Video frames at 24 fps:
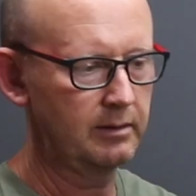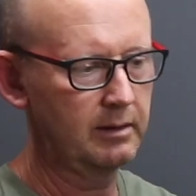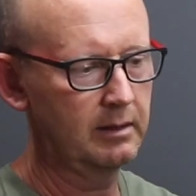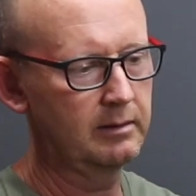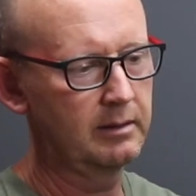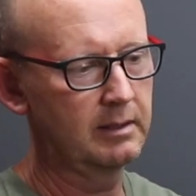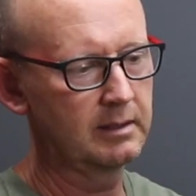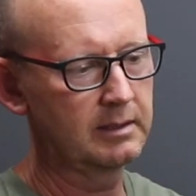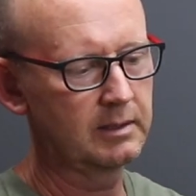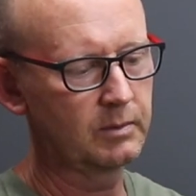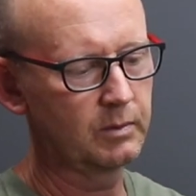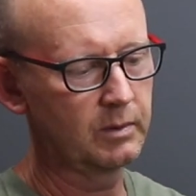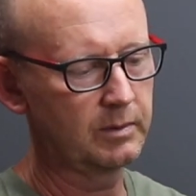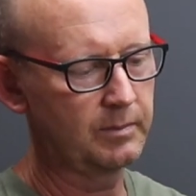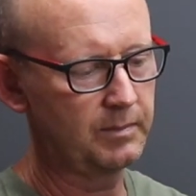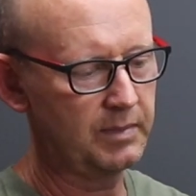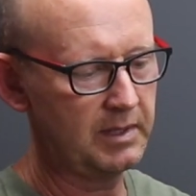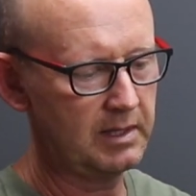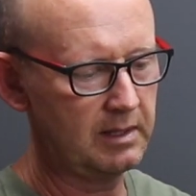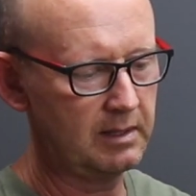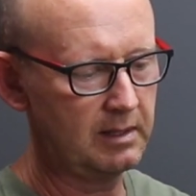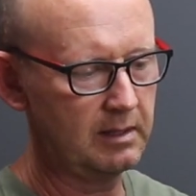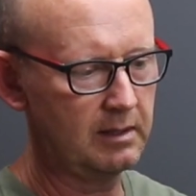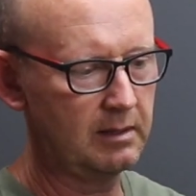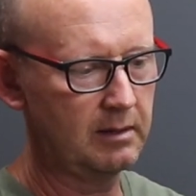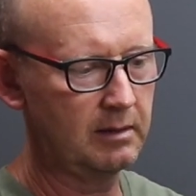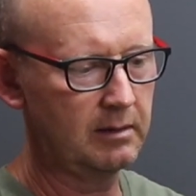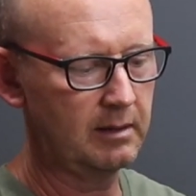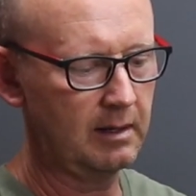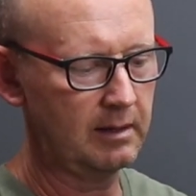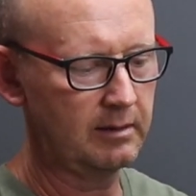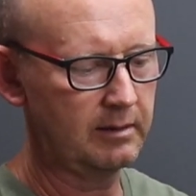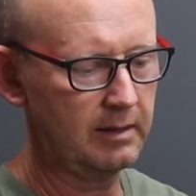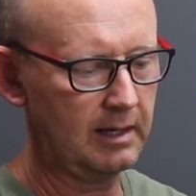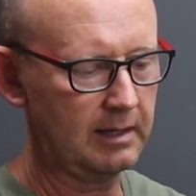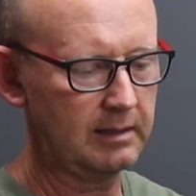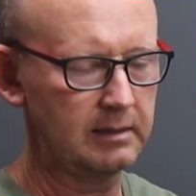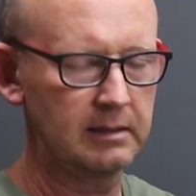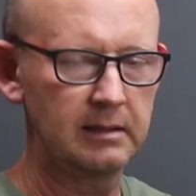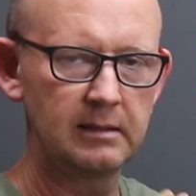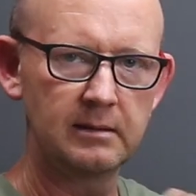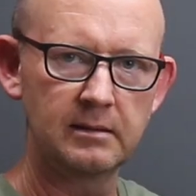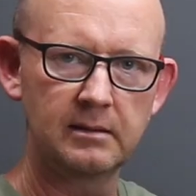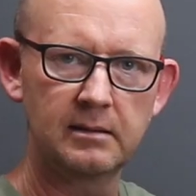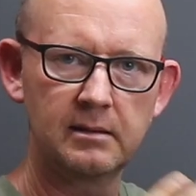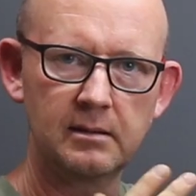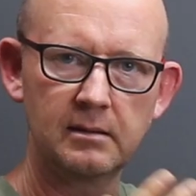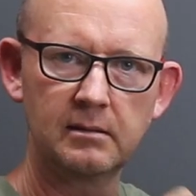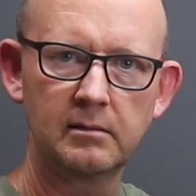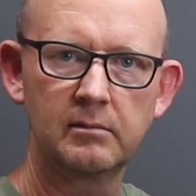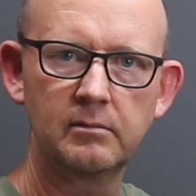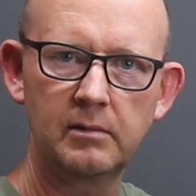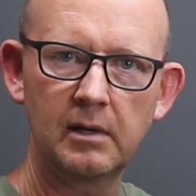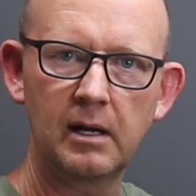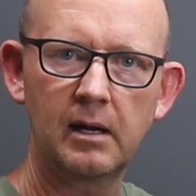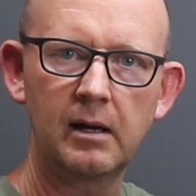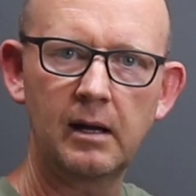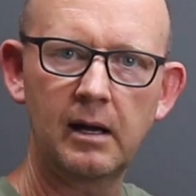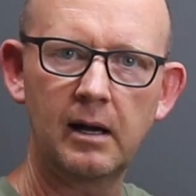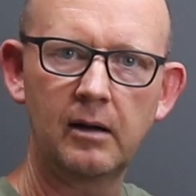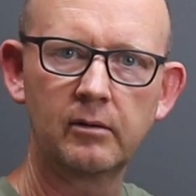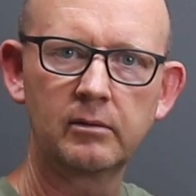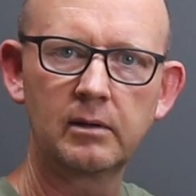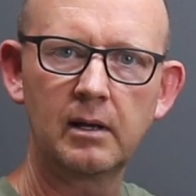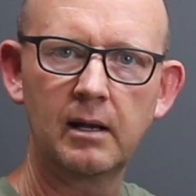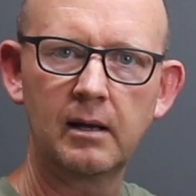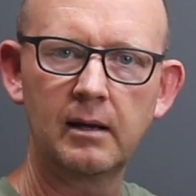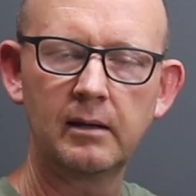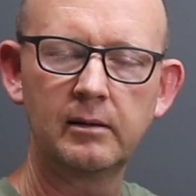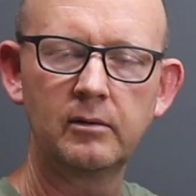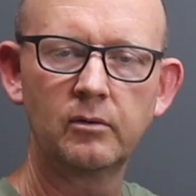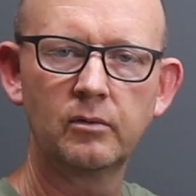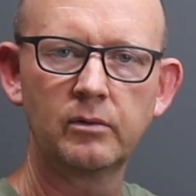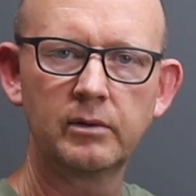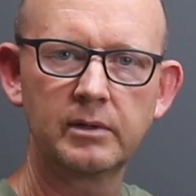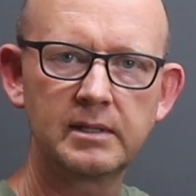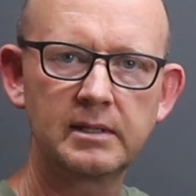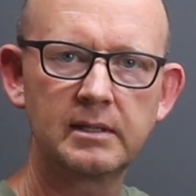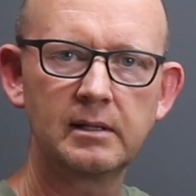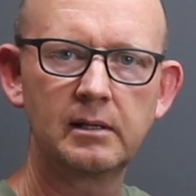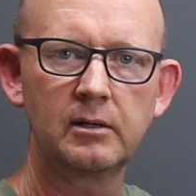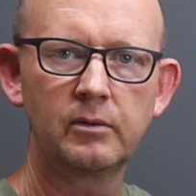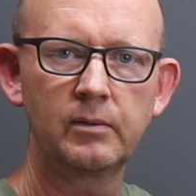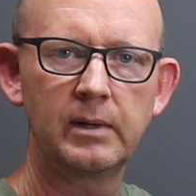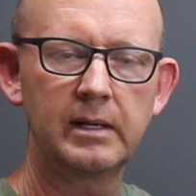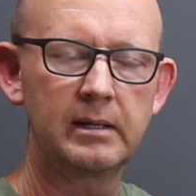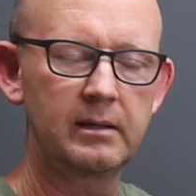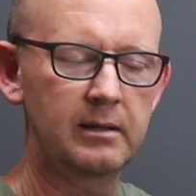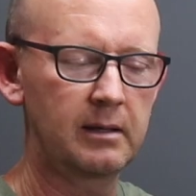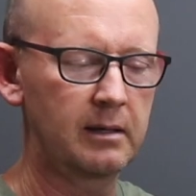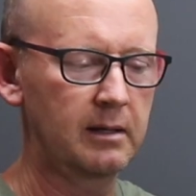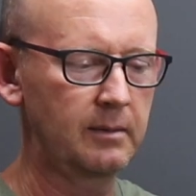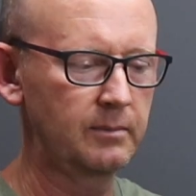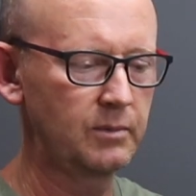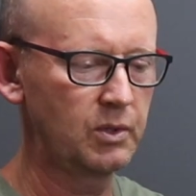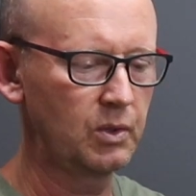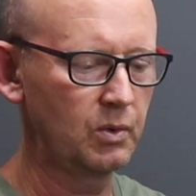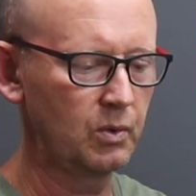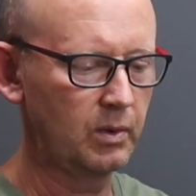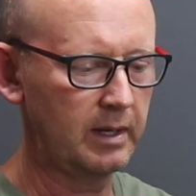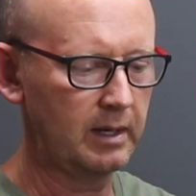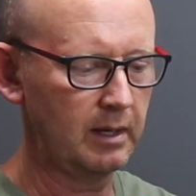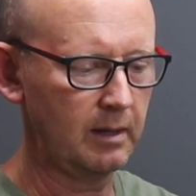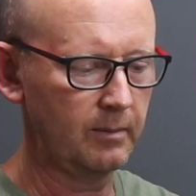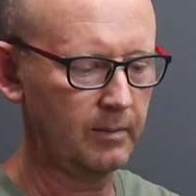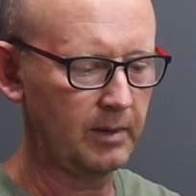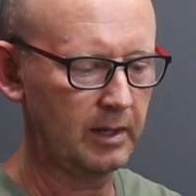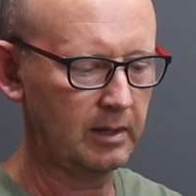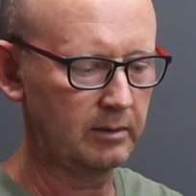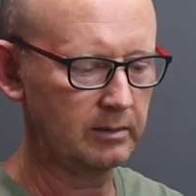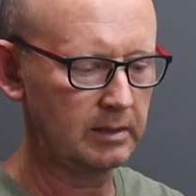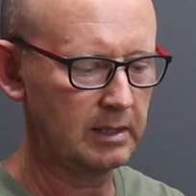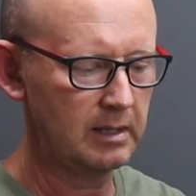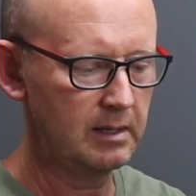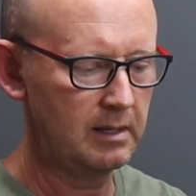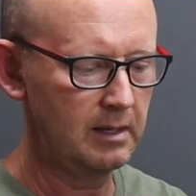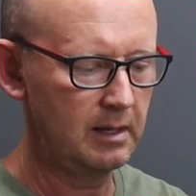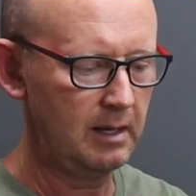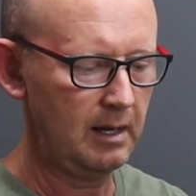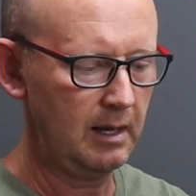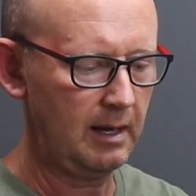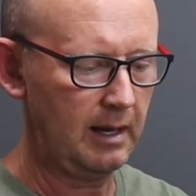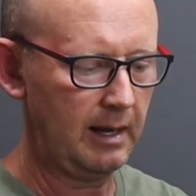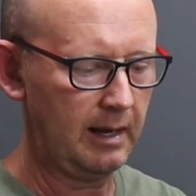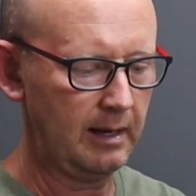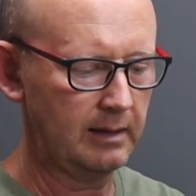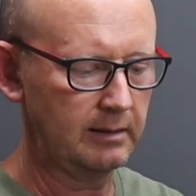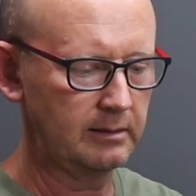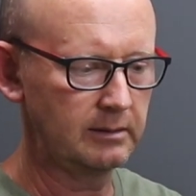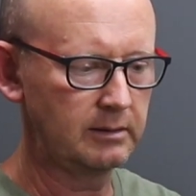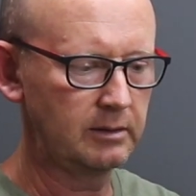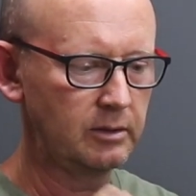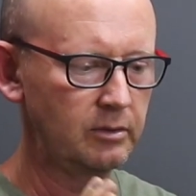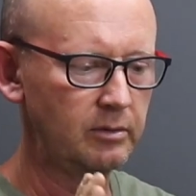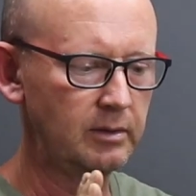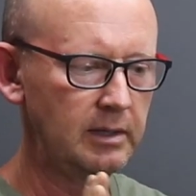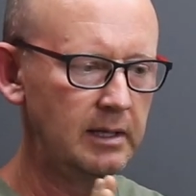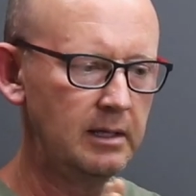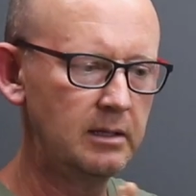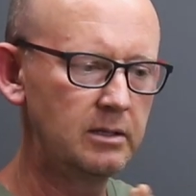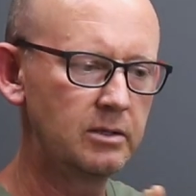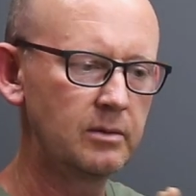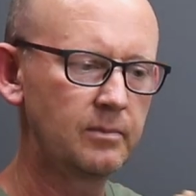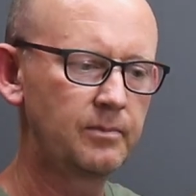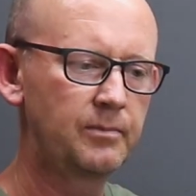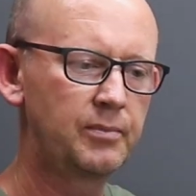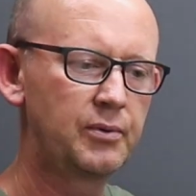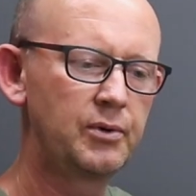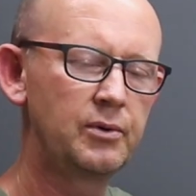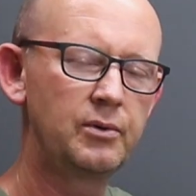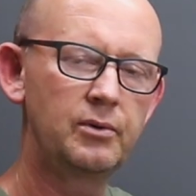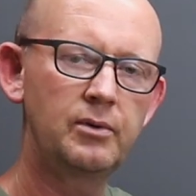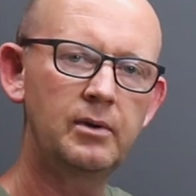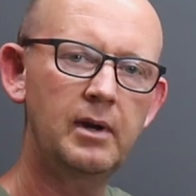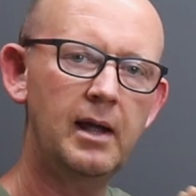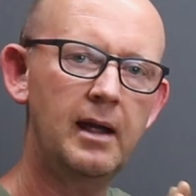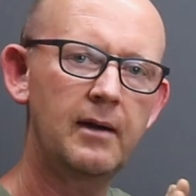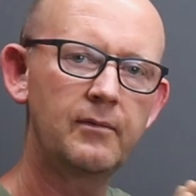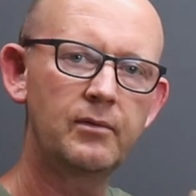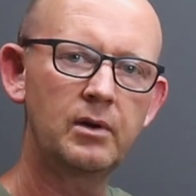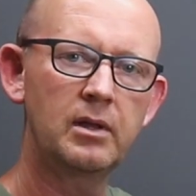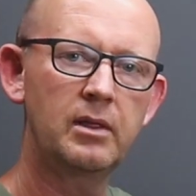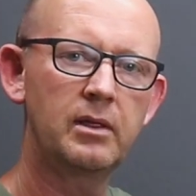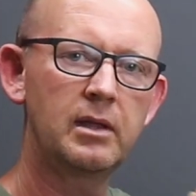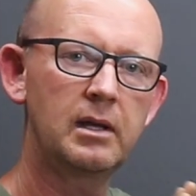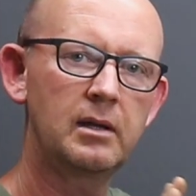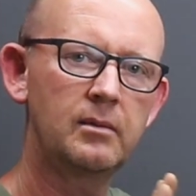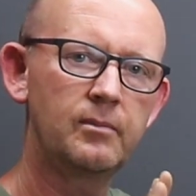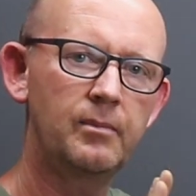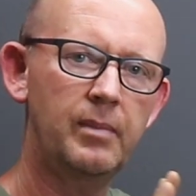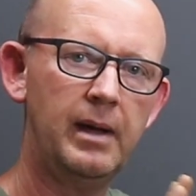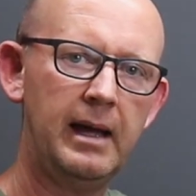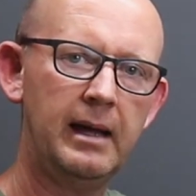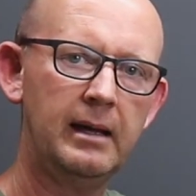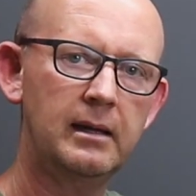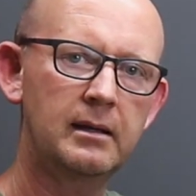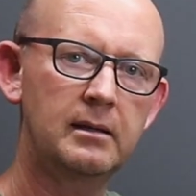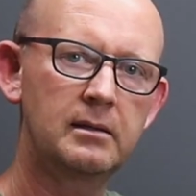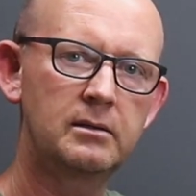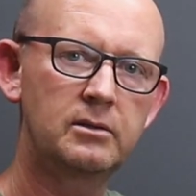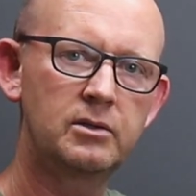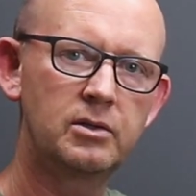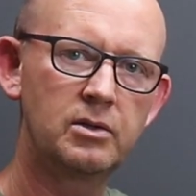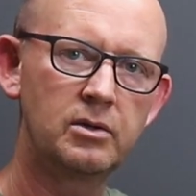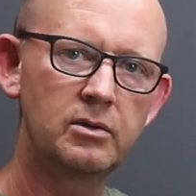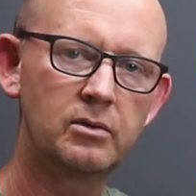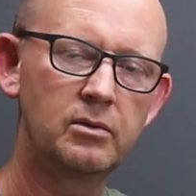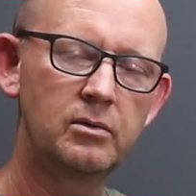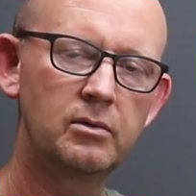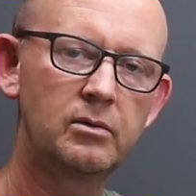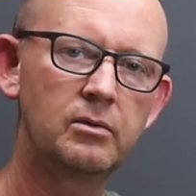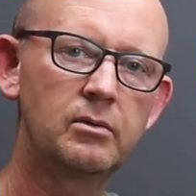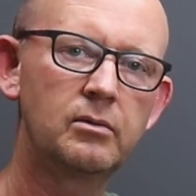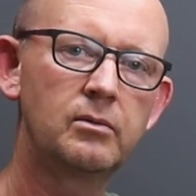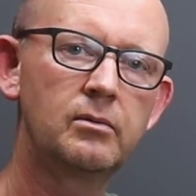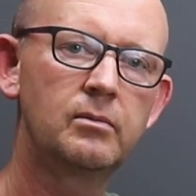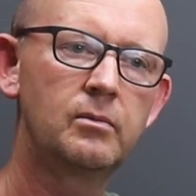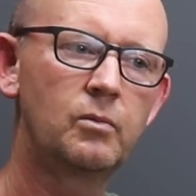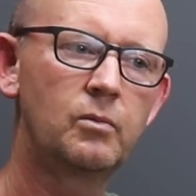this would be, that is the outline or the silhouette that I'm talking about. And you need to prune everything back to